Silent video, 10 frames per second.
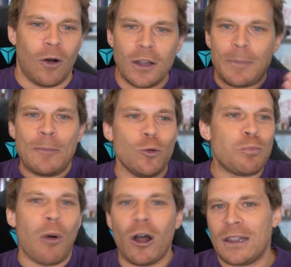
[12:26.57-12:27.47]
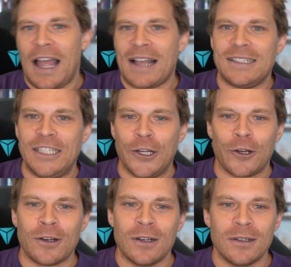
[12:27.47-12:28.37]
All the people who bought last
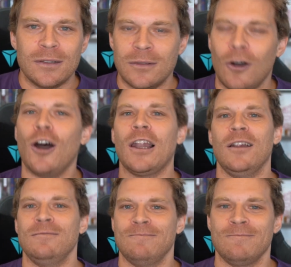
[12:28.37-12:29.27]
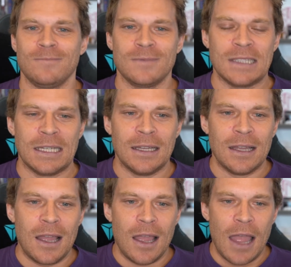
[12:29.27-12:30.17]
year, hodl.
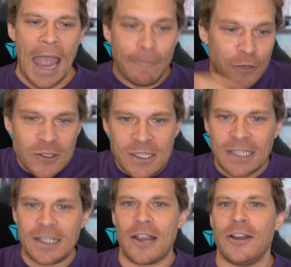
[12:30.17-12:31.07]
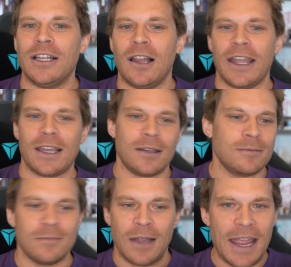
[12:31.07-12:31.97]
If you sit there and you're
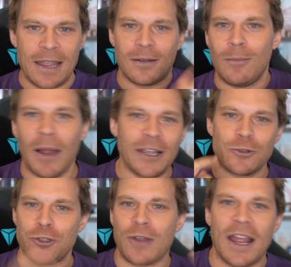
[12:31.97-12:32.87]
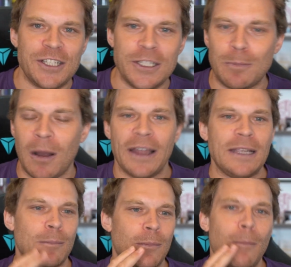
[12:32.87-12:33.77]
like, hey, MicroStrategy's
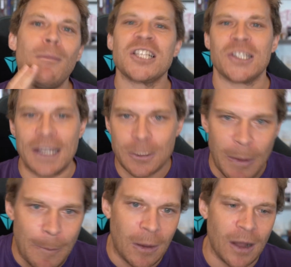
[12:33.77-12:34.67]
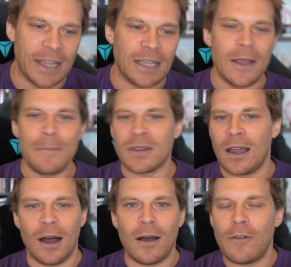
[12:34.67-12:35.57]
buying, Musk has been buying,
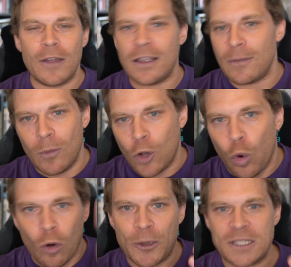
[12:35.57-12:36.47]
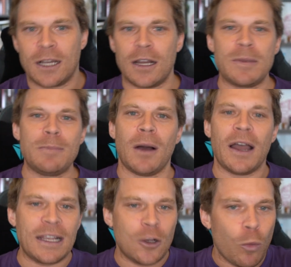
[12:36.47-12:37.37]
corporates are going to be
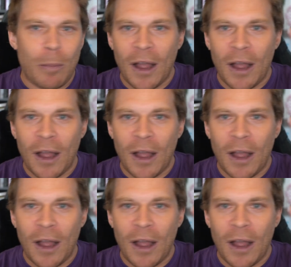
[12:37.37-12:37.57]
buying,